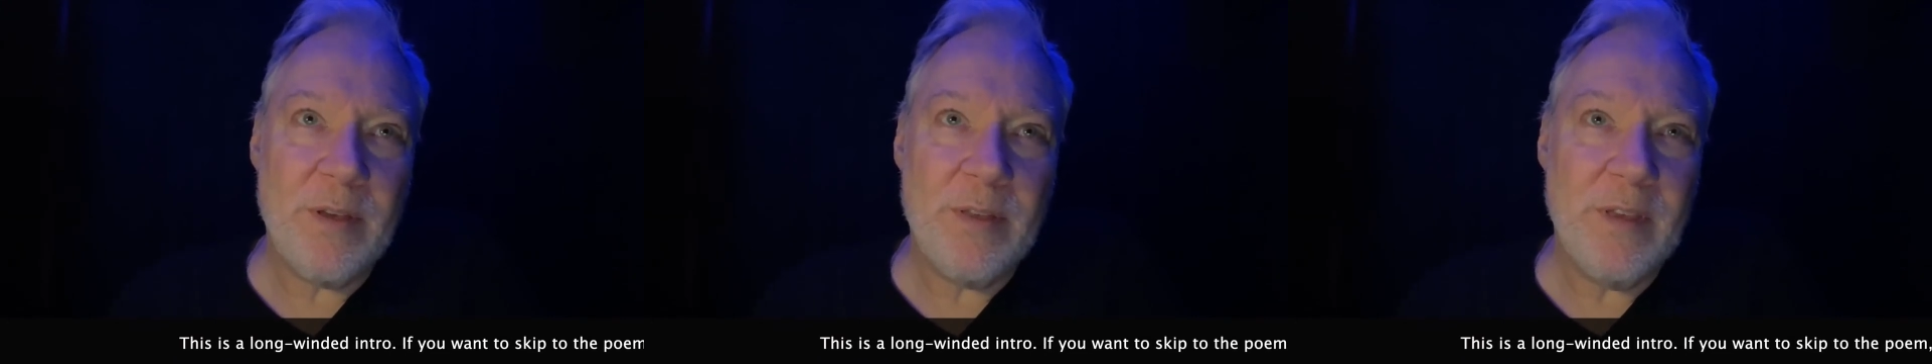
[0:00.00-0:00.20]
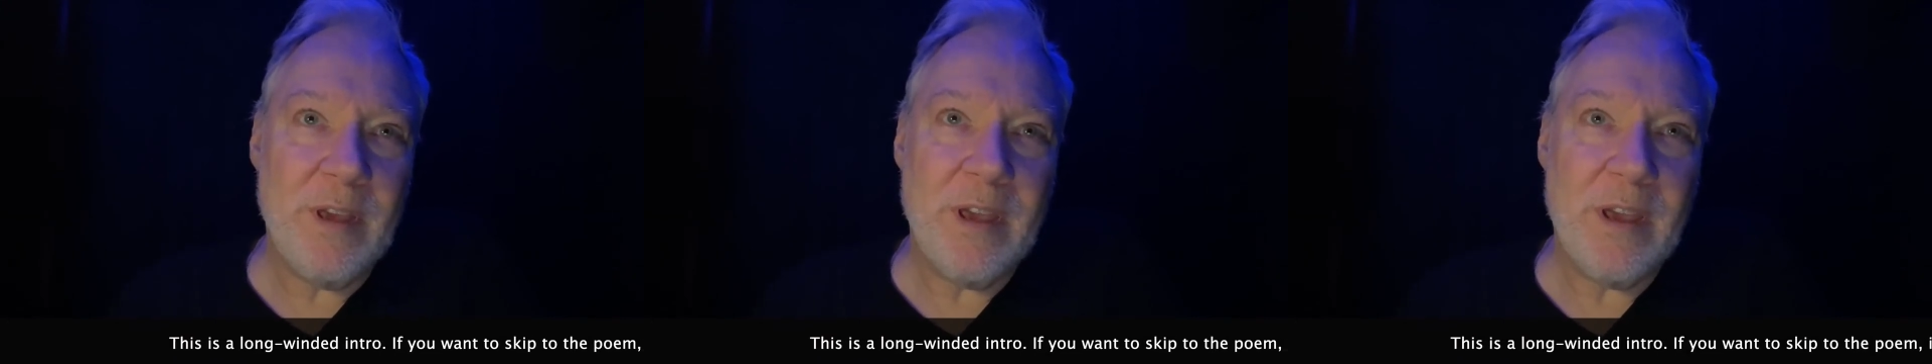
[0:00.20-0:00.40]

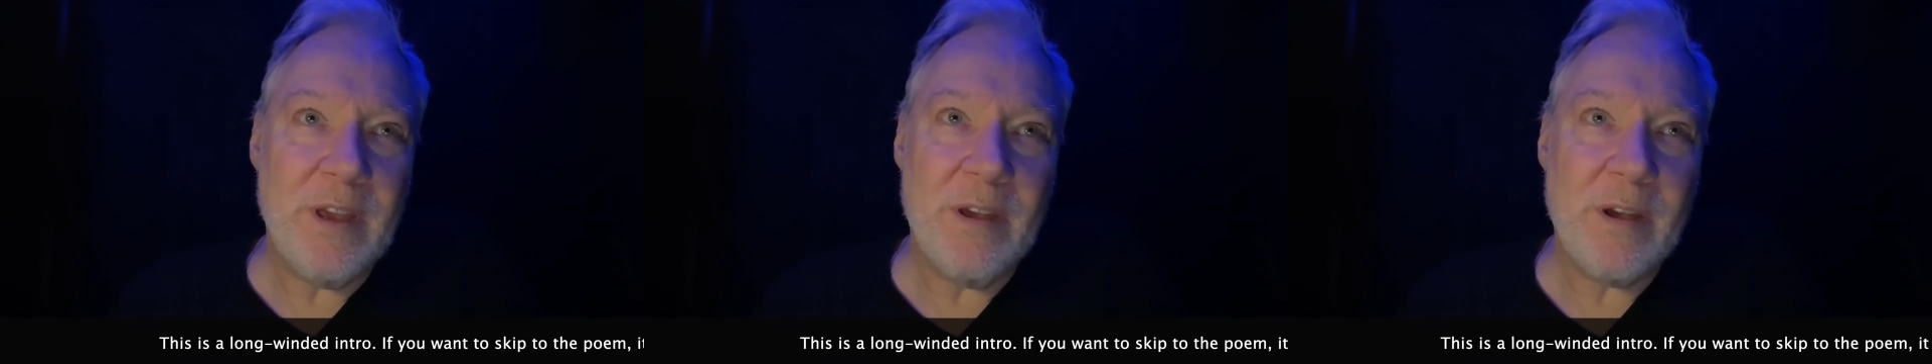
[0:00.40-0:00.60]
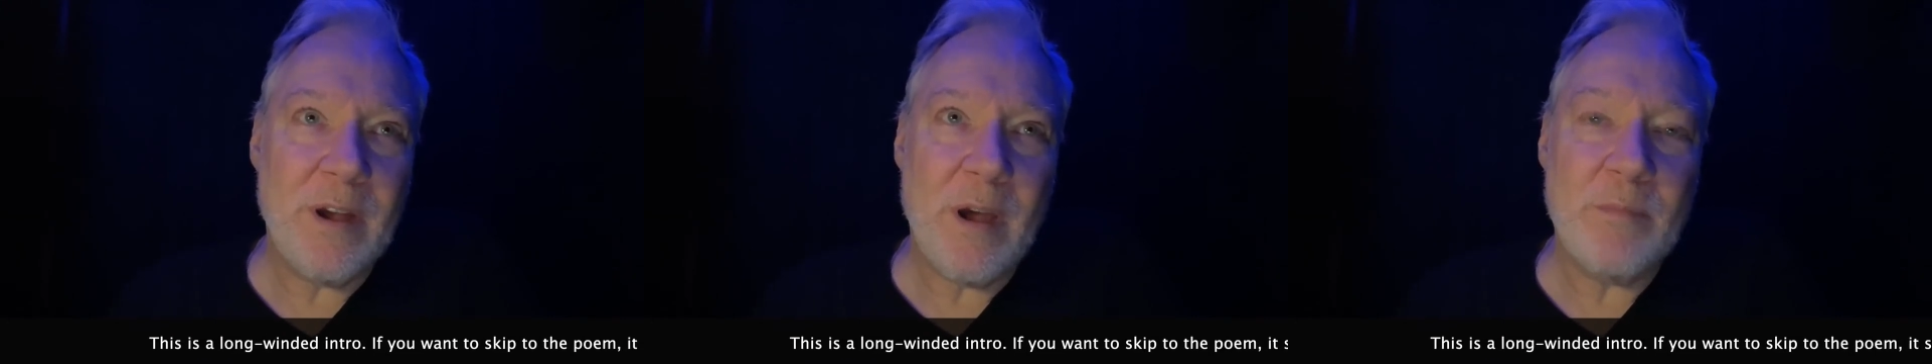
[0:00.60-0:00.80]

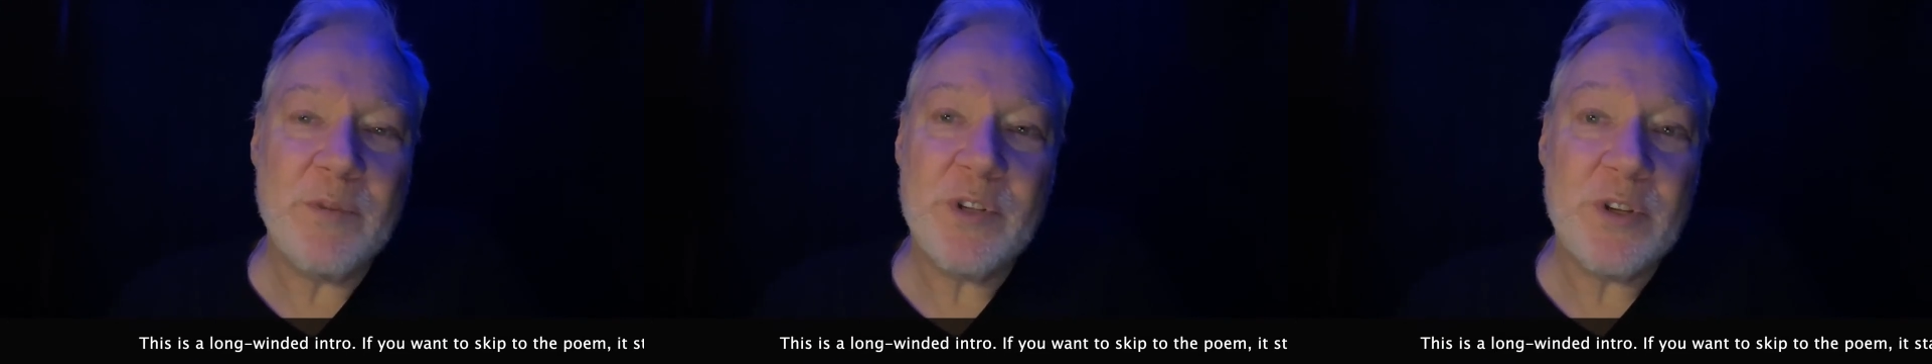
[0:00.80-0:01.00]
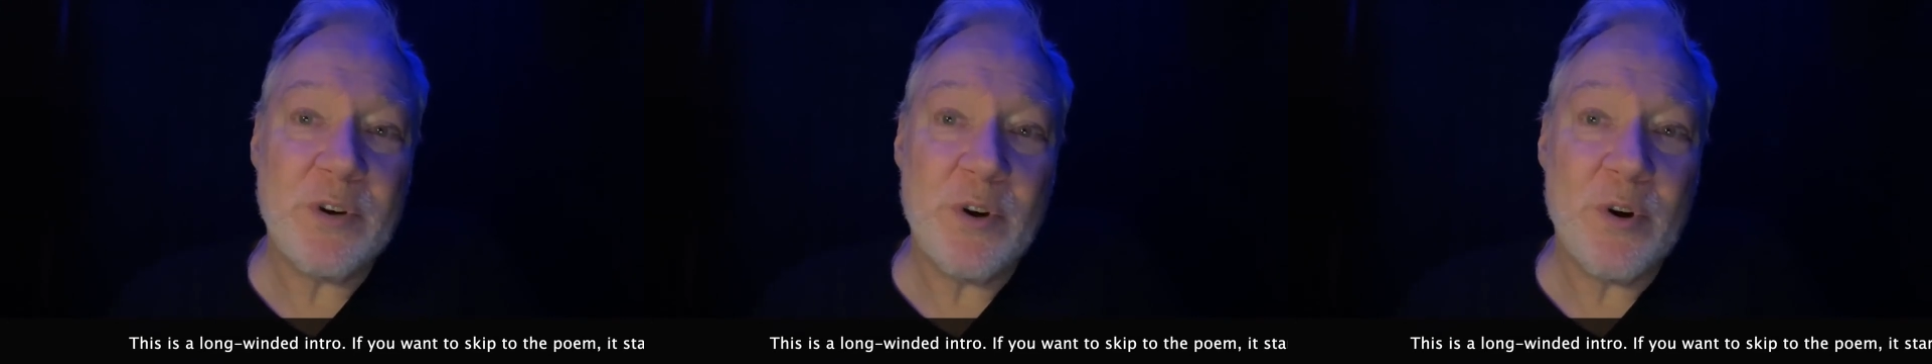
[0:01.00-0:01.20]
the
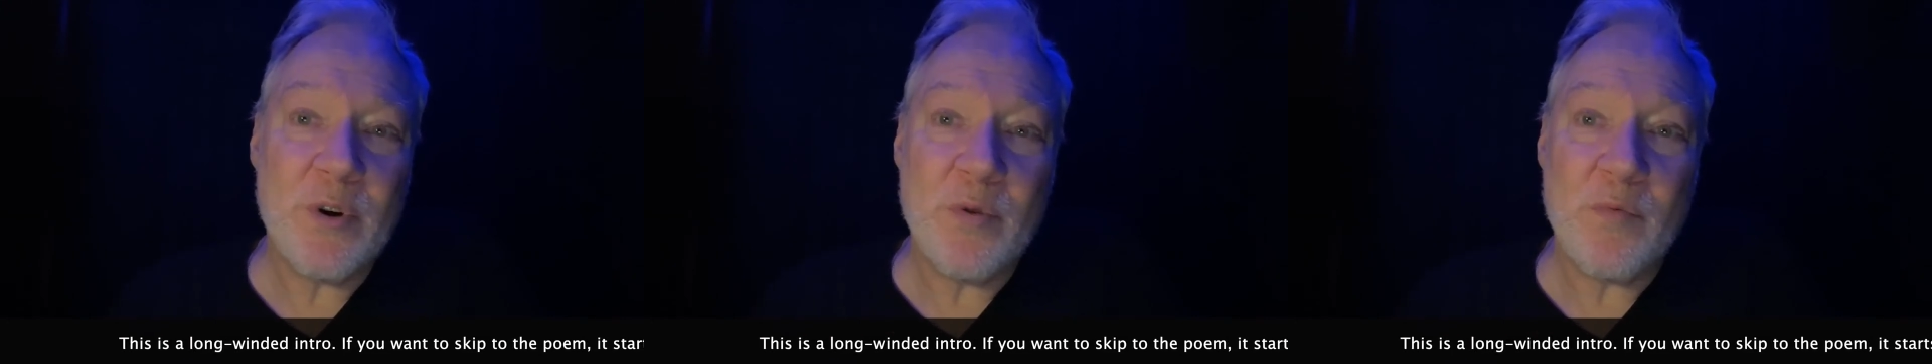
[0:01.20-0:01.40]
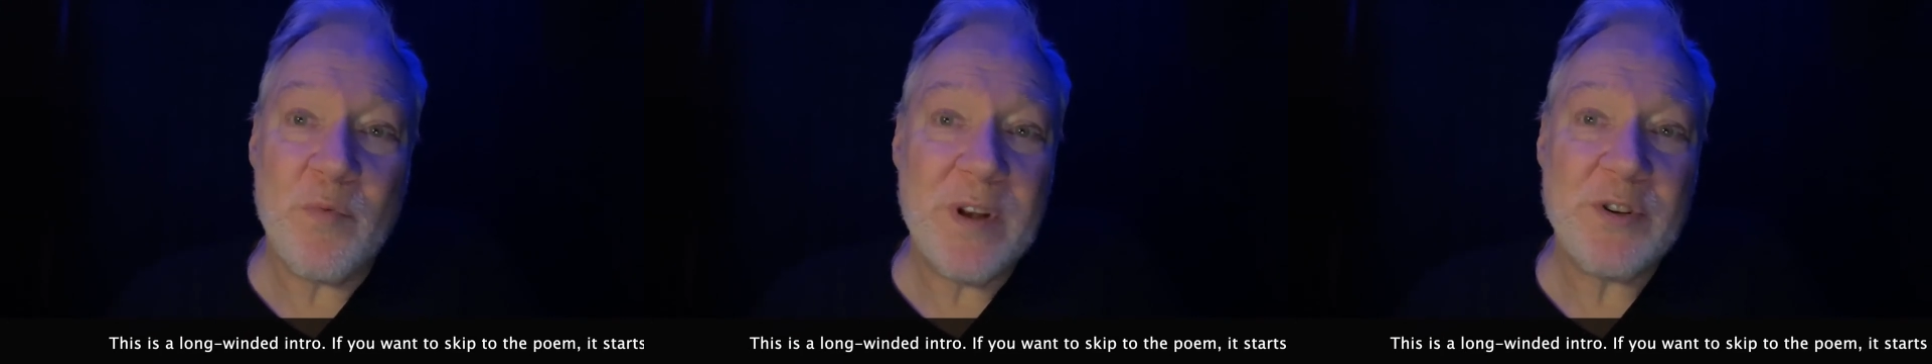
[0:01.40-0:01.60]

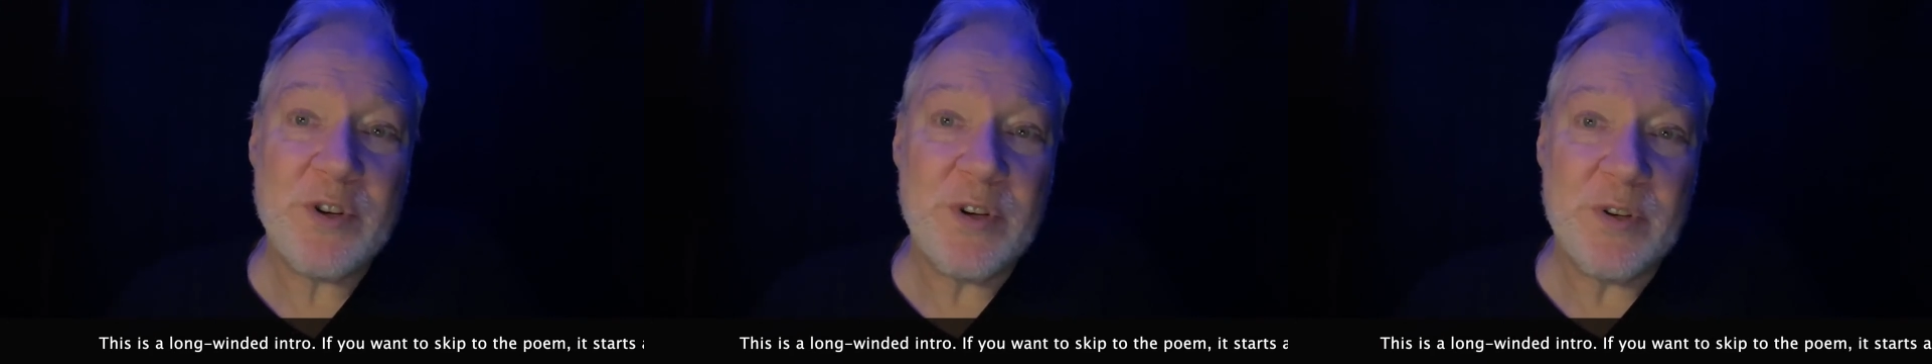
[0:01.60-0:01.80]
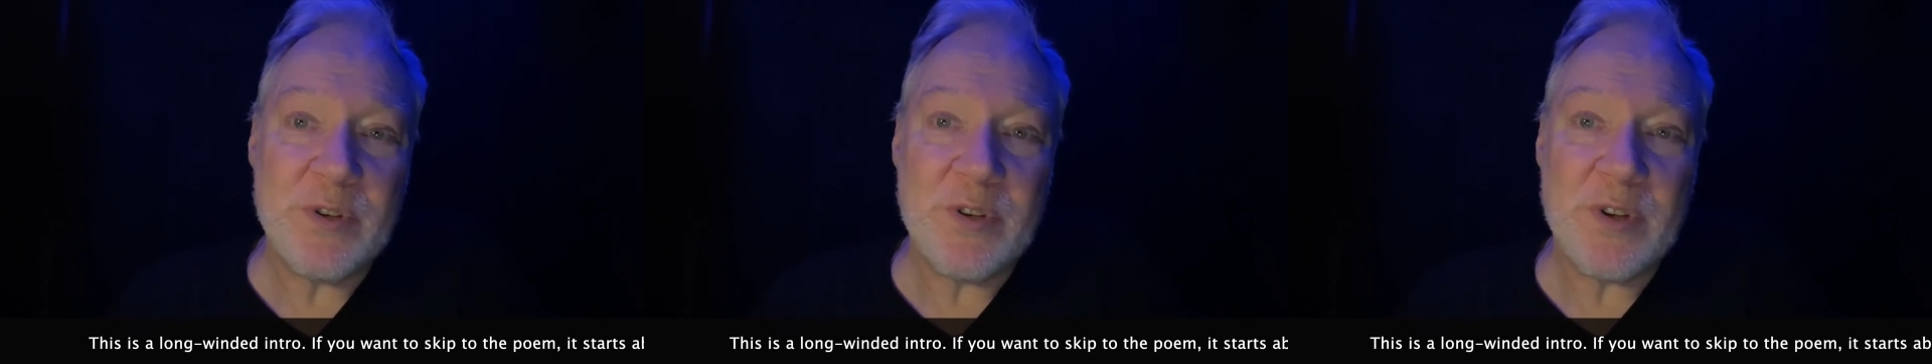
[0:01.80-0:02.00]
absurd
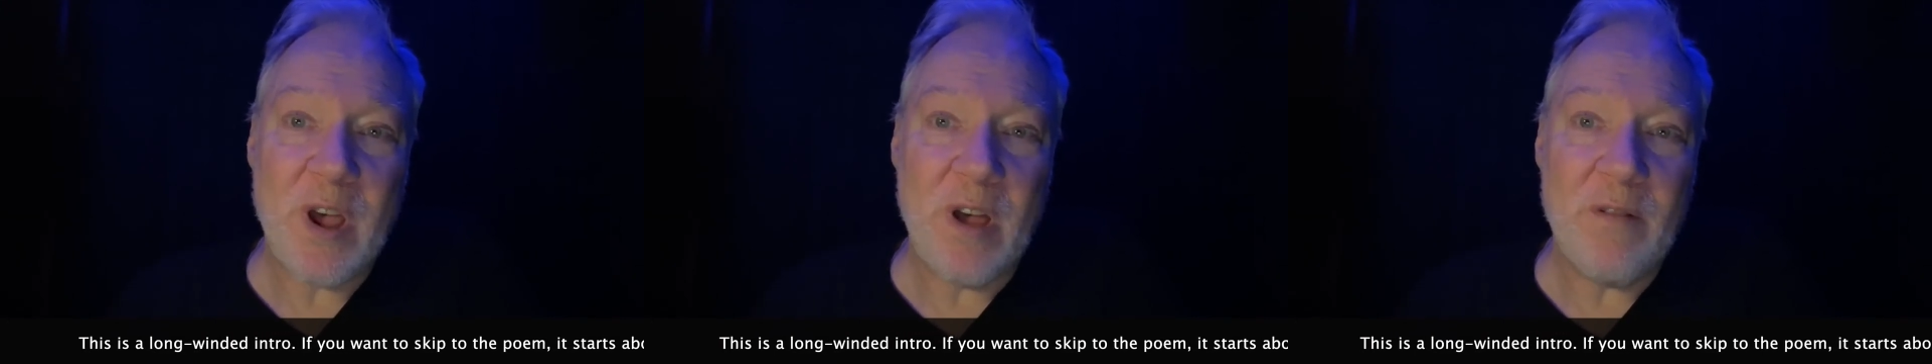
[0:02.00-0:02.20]
riches